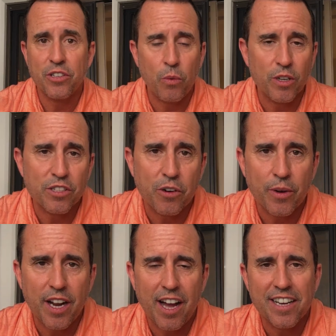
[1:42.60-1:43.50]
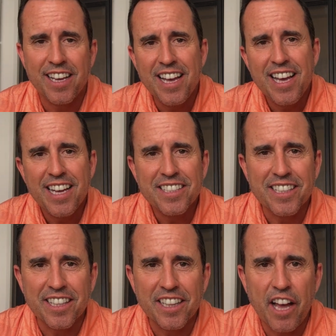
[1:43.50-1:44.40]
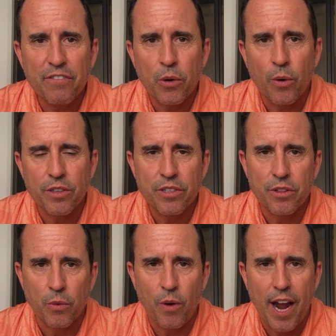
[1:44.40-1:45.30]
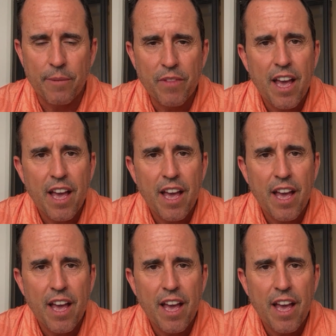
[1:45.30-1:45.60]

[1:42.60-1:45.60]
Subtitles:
what's going on to the left or to the right.